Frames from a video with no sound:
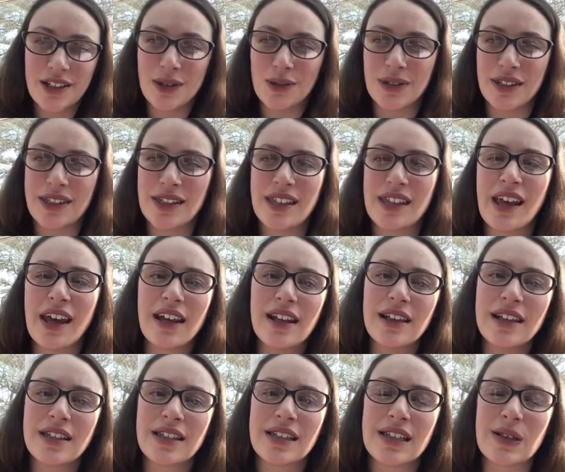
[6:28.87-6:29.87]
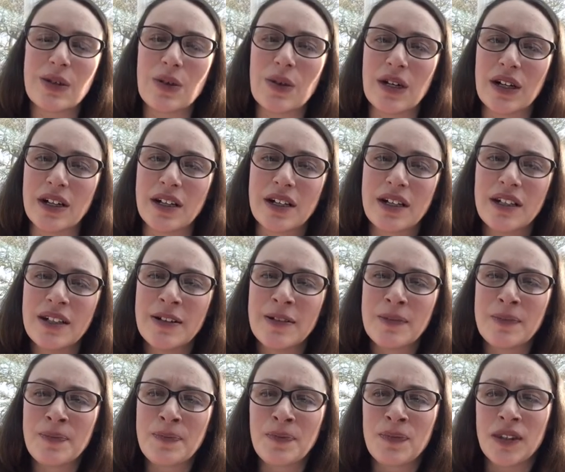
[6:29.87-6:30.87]
She was slightly slower
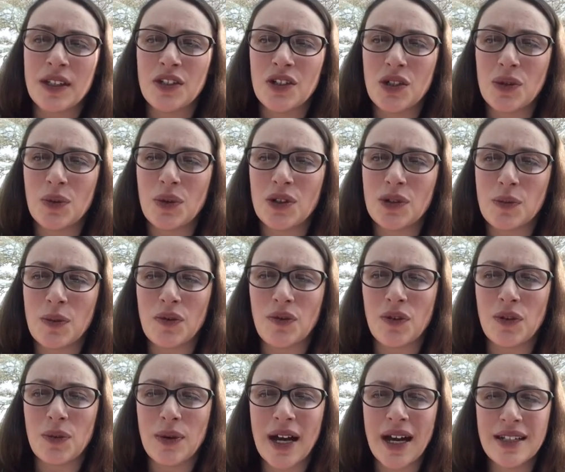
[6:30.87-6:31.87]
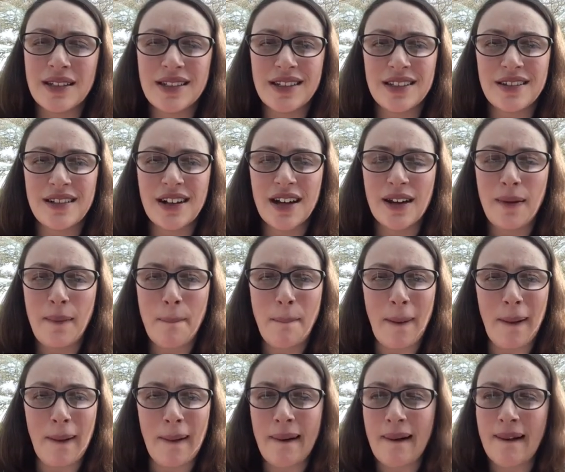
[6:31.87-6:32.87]
than she was before we handed her in,
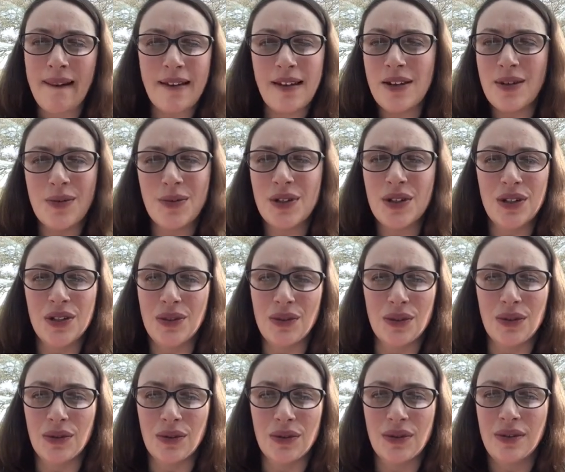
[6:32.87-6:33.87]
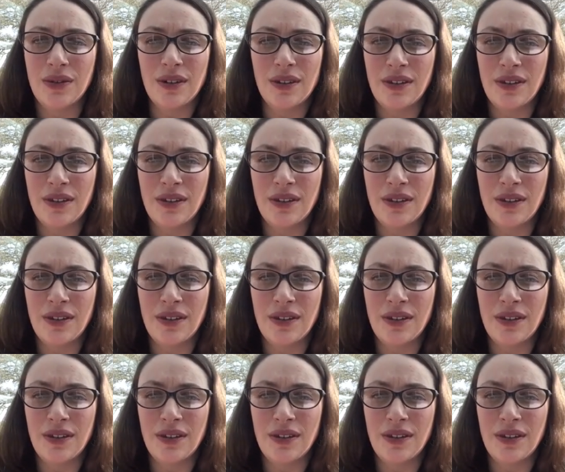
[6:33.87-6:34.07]
but you wouldn't know